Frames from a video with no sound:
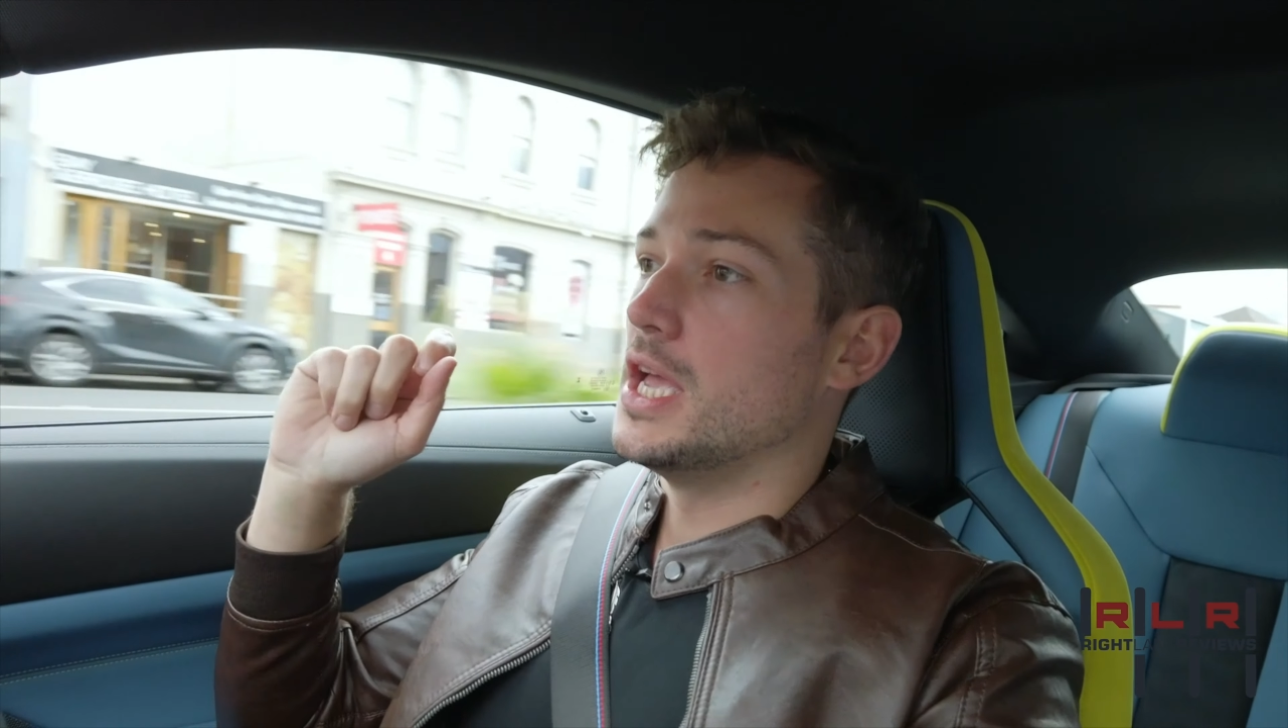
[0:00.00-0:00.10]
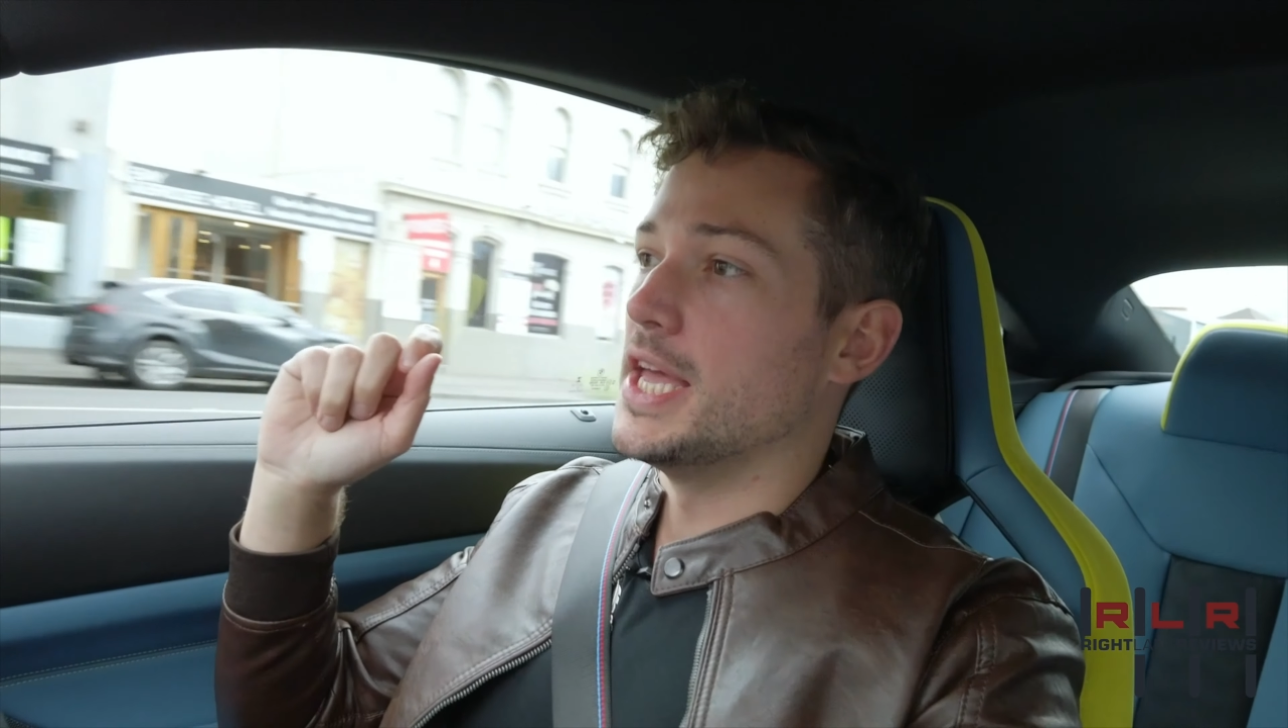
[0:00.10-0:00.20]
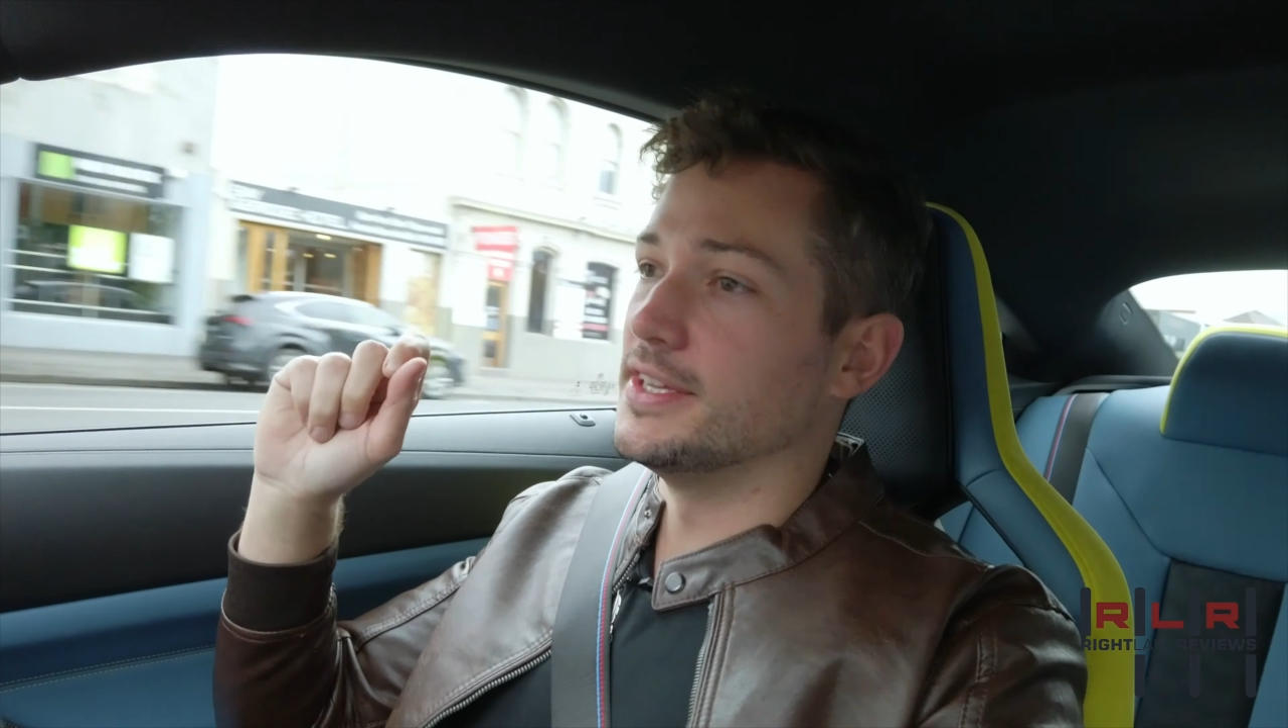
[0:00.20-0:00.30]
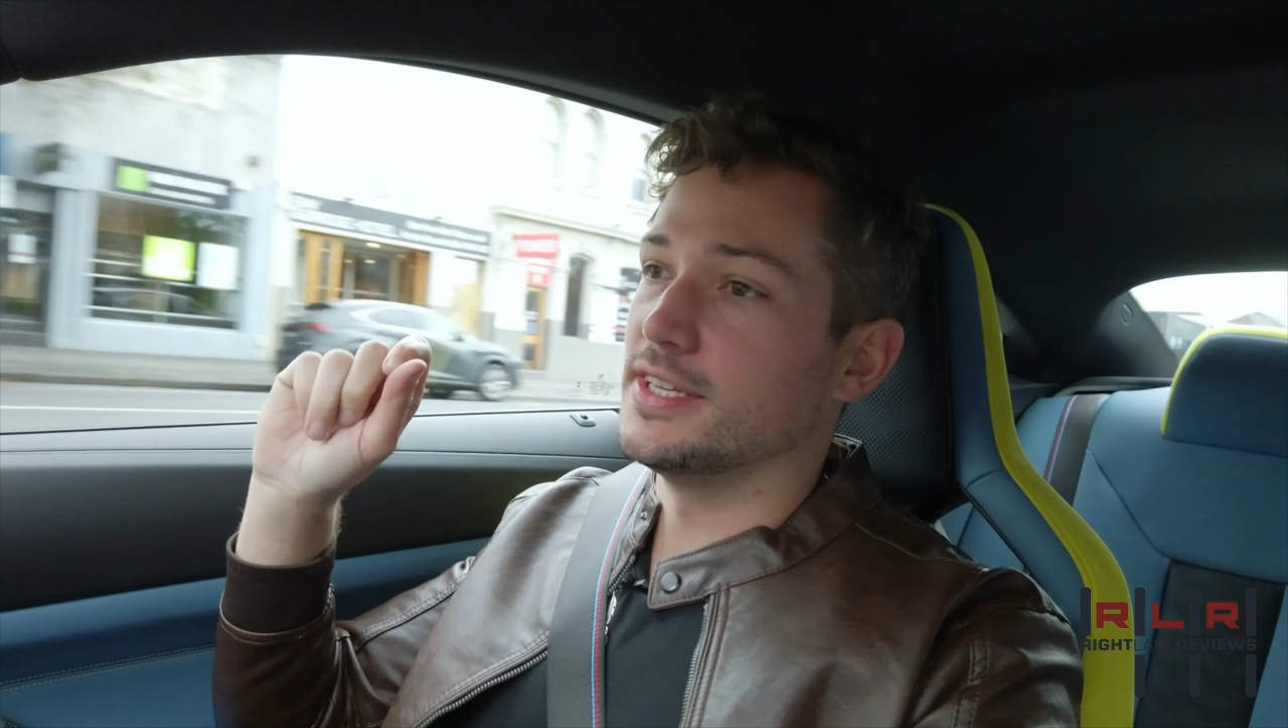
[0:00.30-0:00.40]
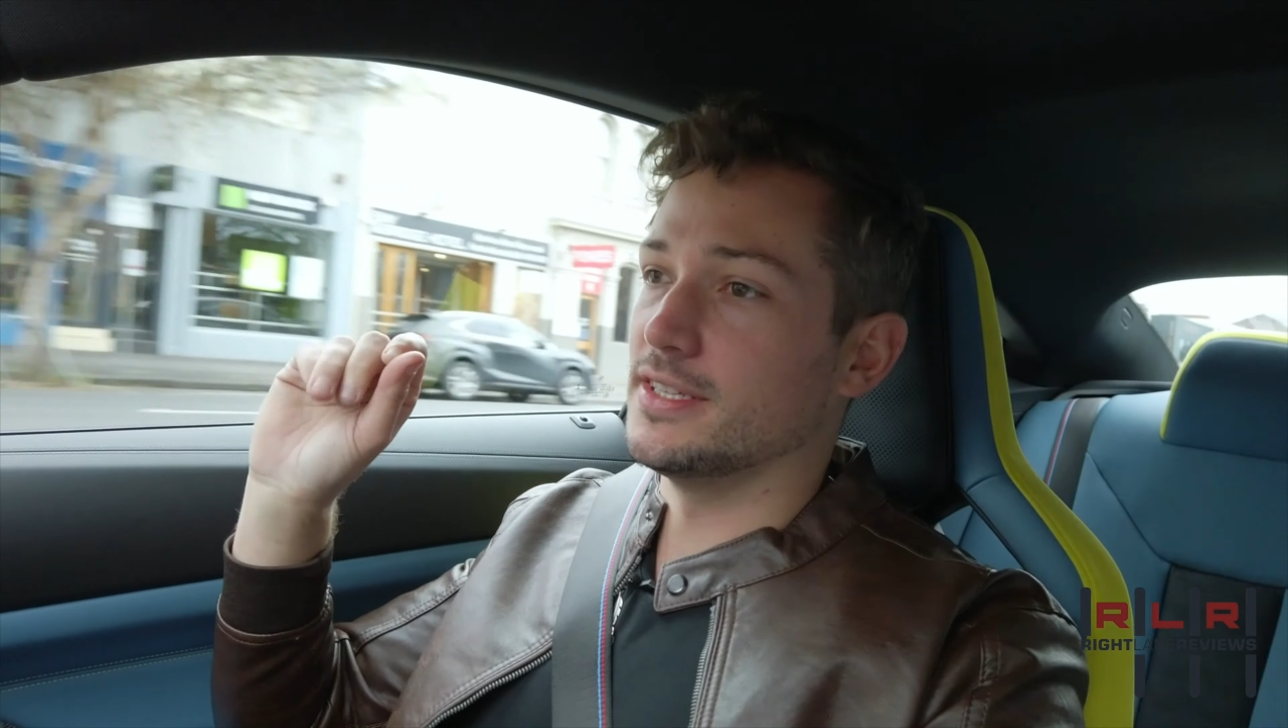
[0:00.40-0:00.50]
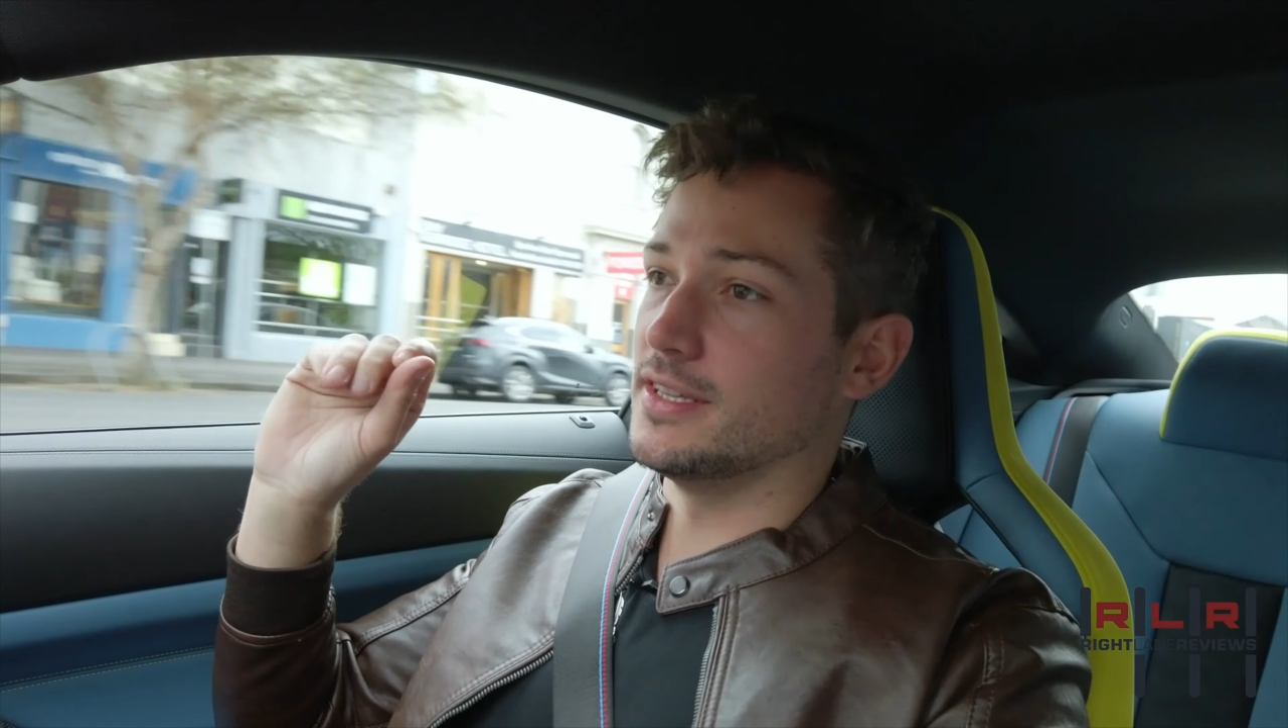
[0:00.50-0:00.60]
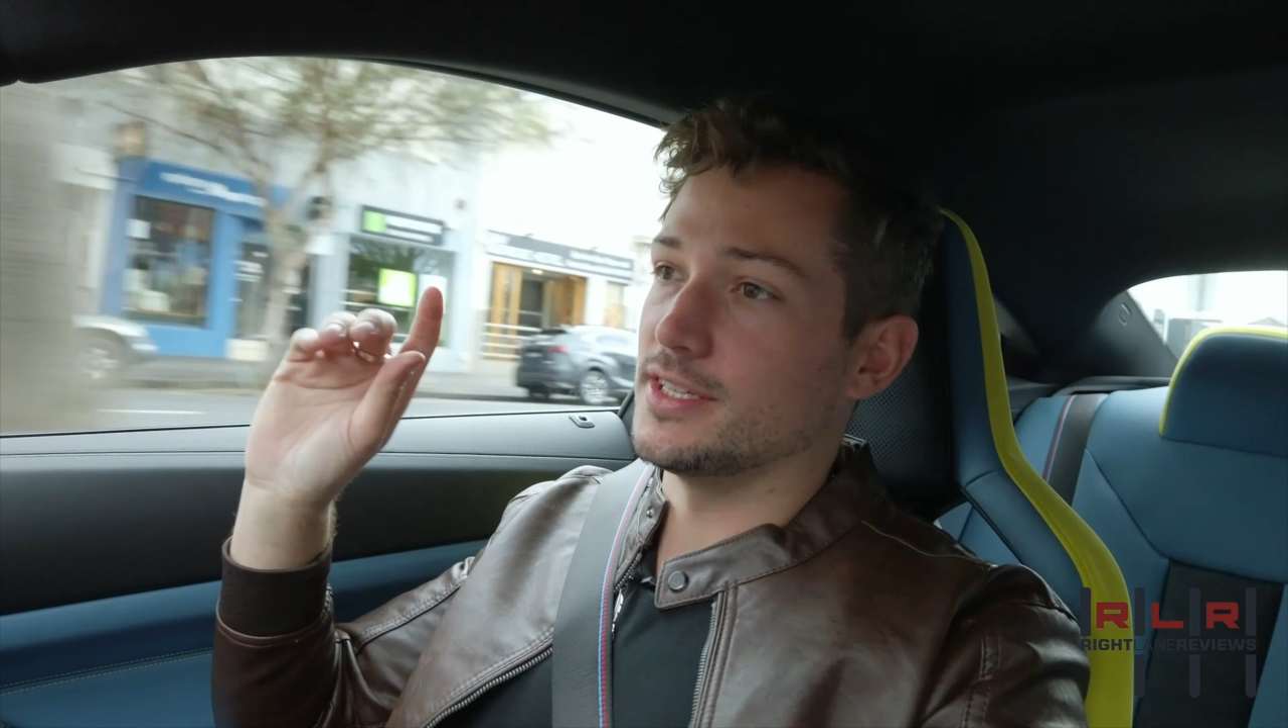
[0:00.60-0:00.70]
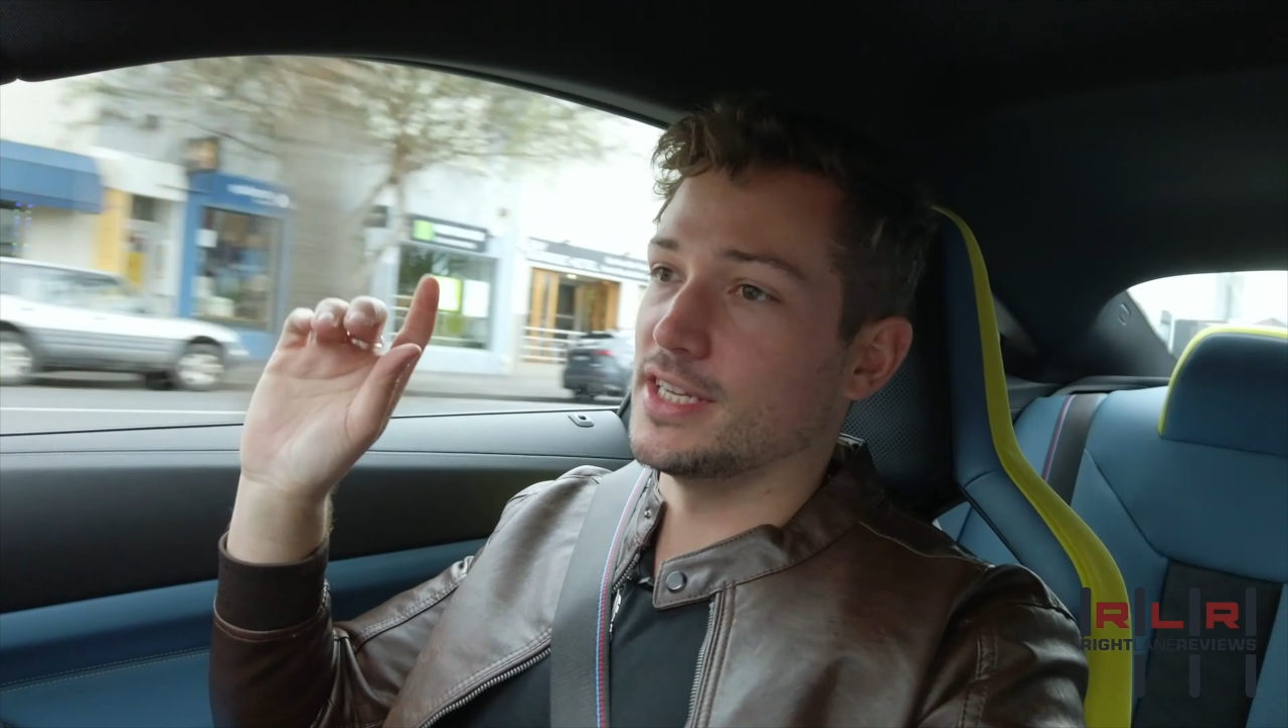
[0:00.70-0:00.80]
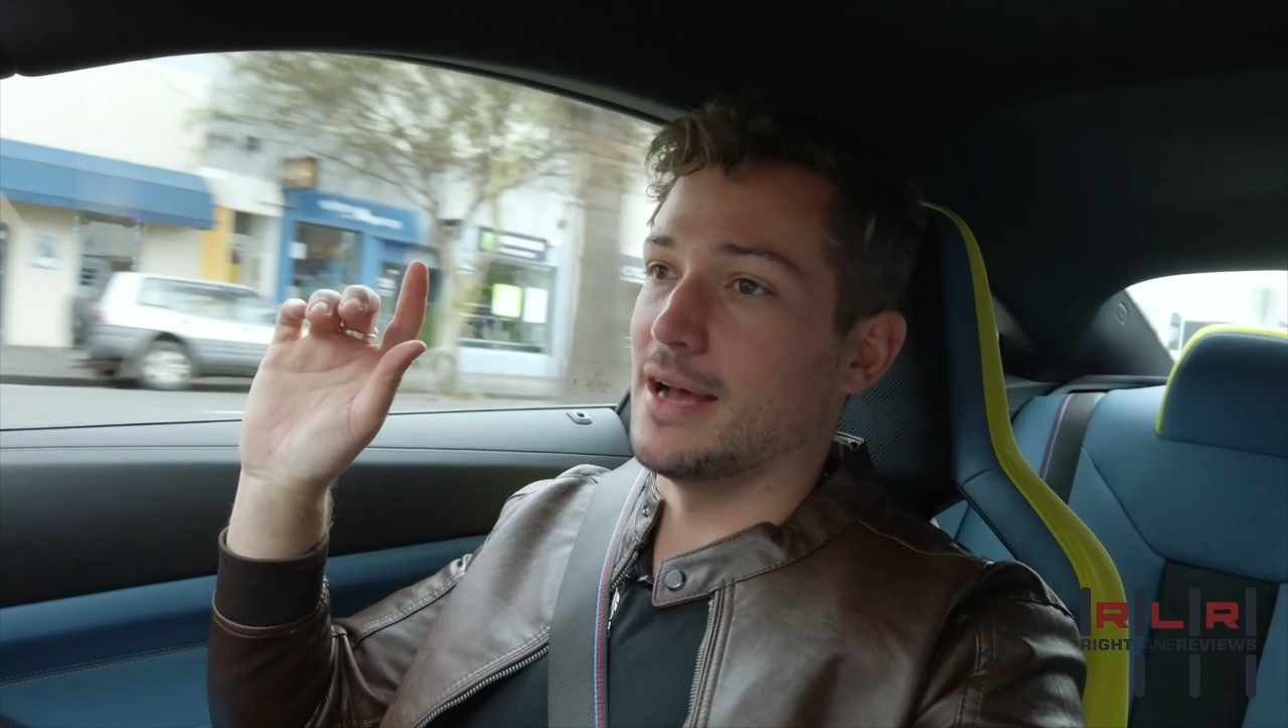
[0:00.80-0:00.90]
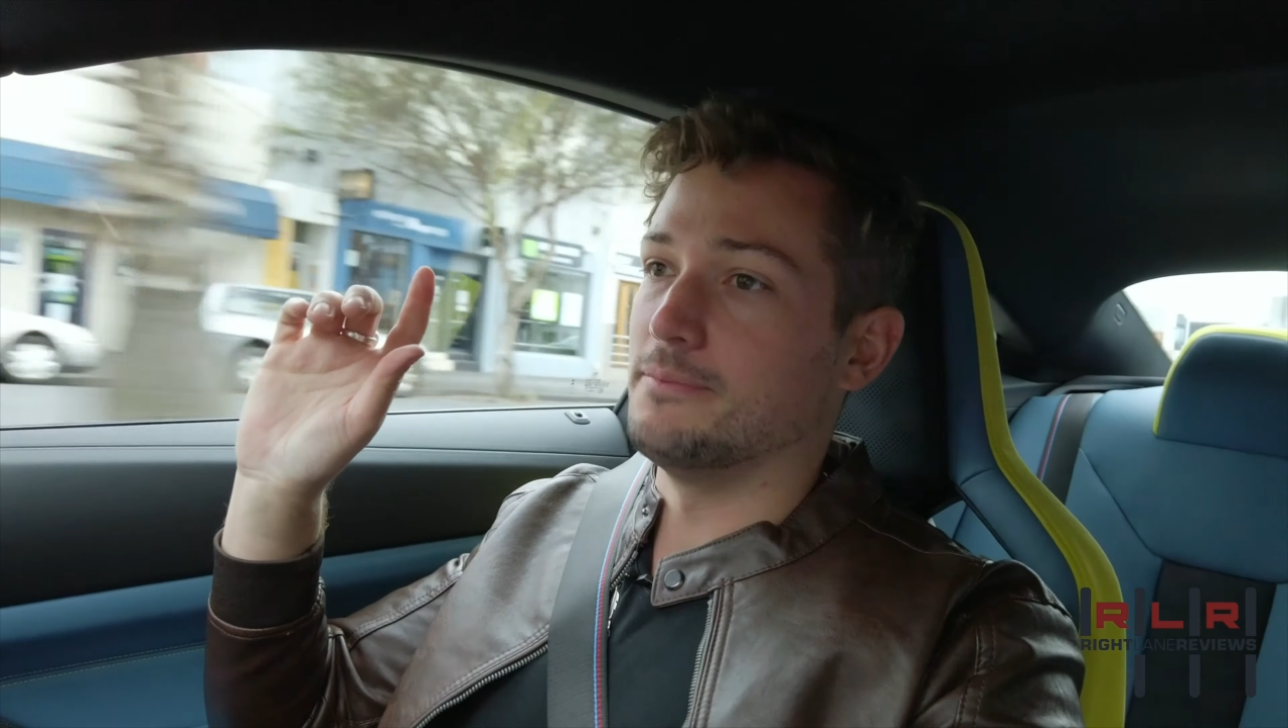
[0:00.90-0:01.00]
And this isn't the
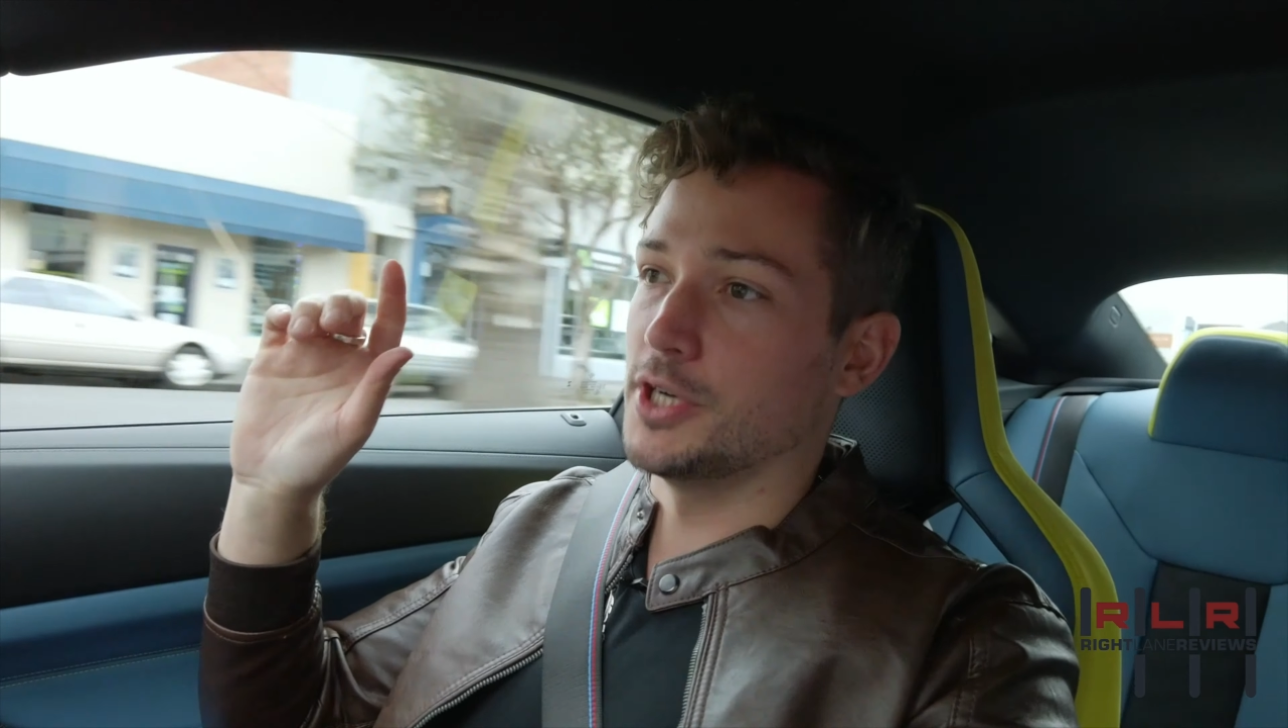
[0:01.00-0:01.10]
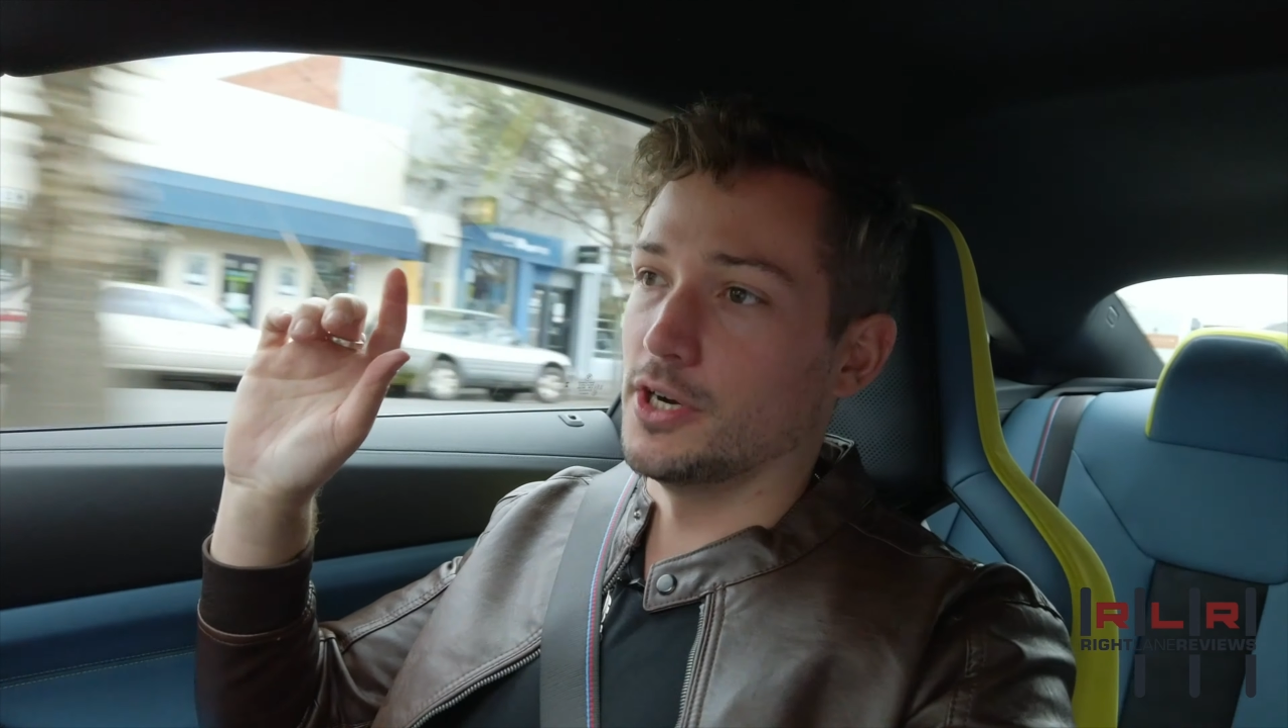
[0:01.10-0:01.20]
stop,